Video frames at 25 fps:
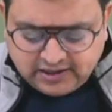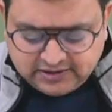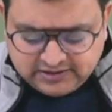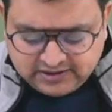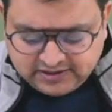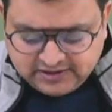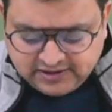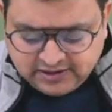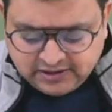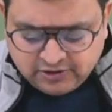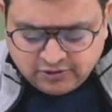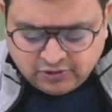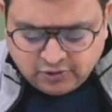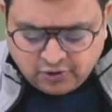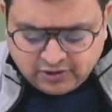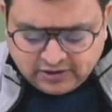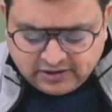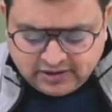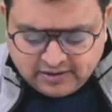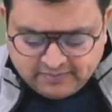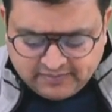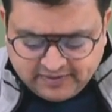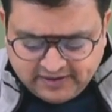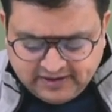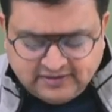other than
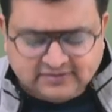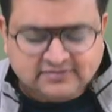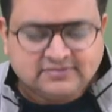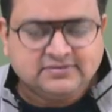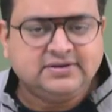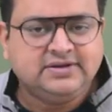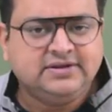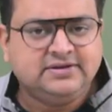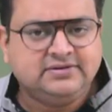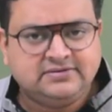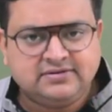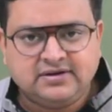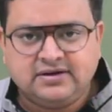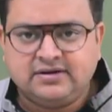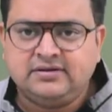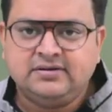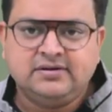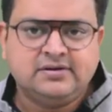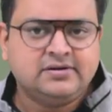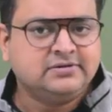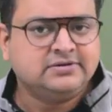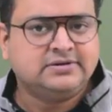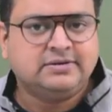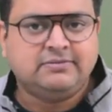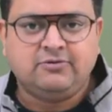non-companies, these
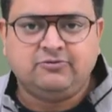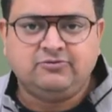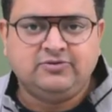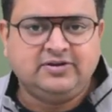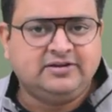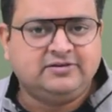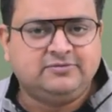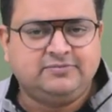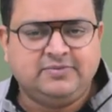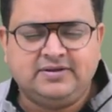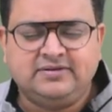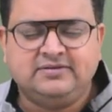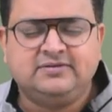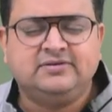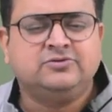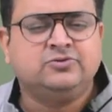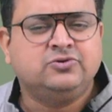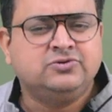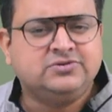are some of the expenses.